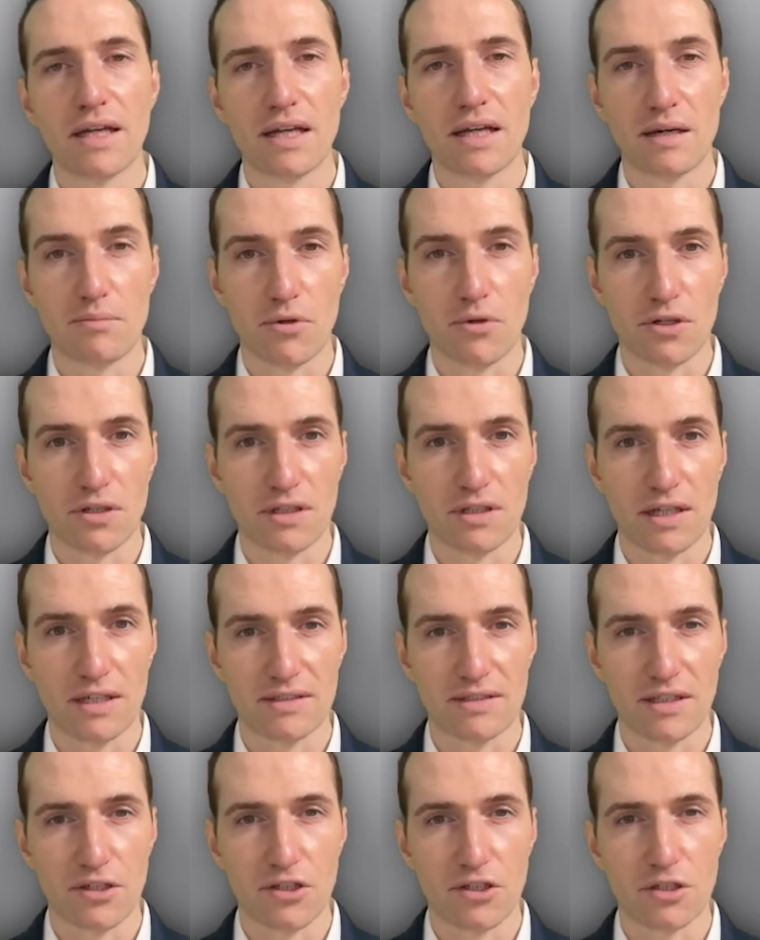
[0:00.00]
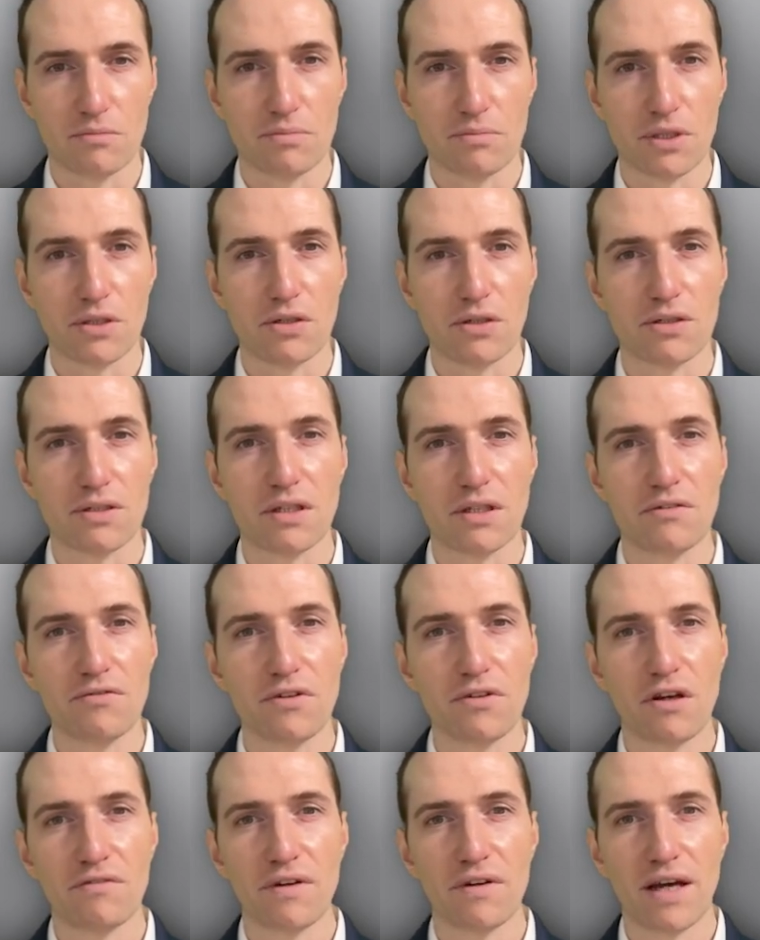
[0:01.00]
data monetization, because
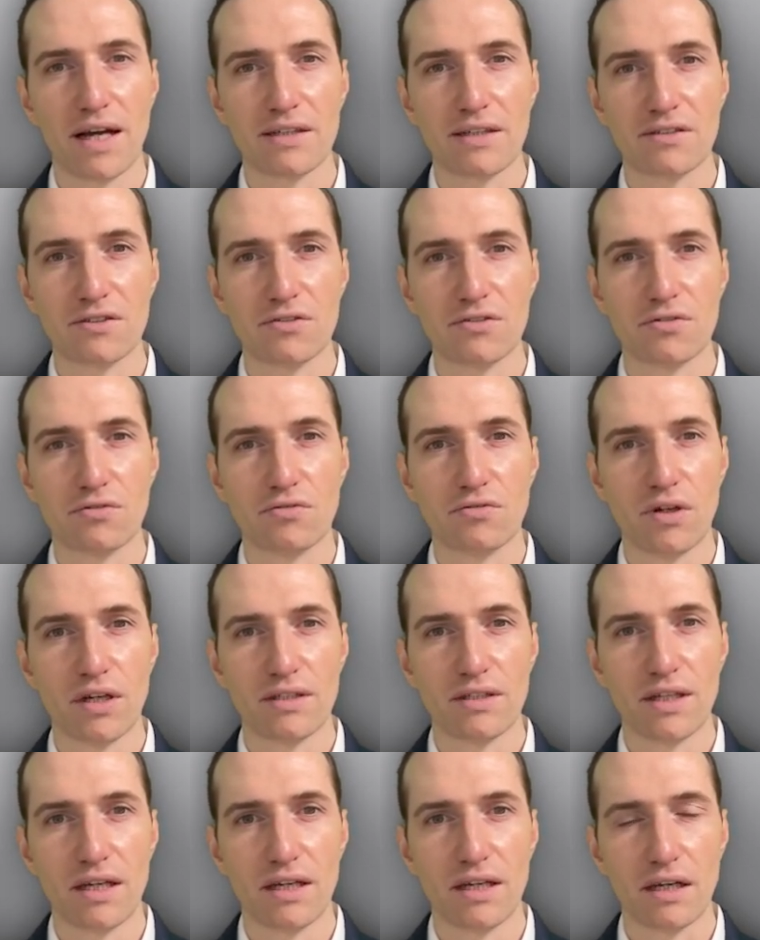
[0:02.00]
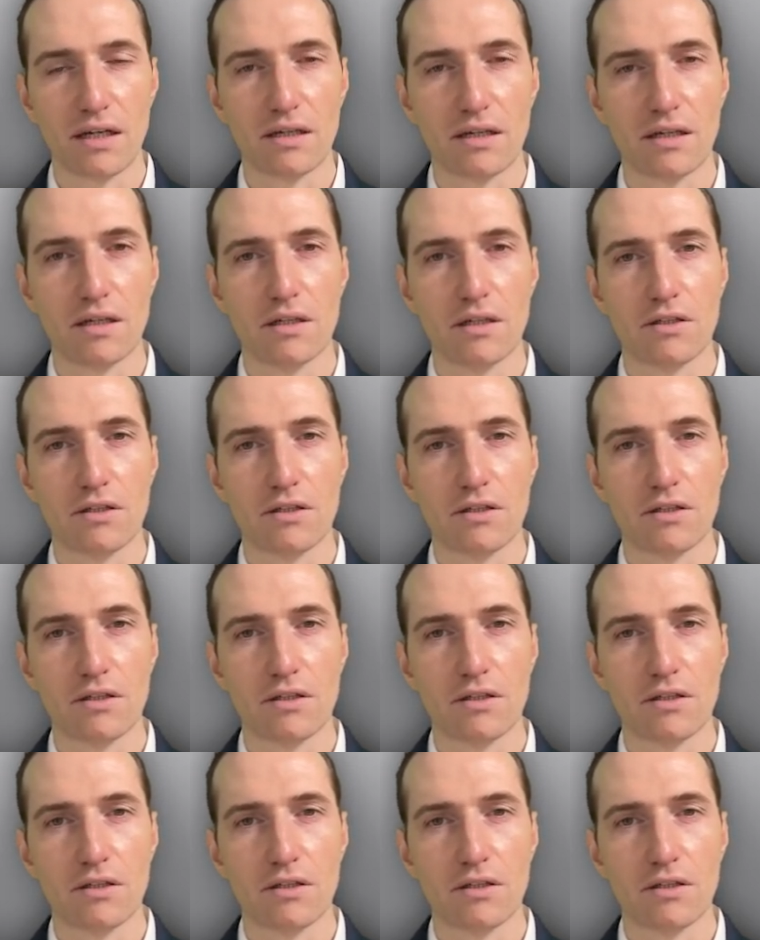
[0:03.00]
if you have access to great data,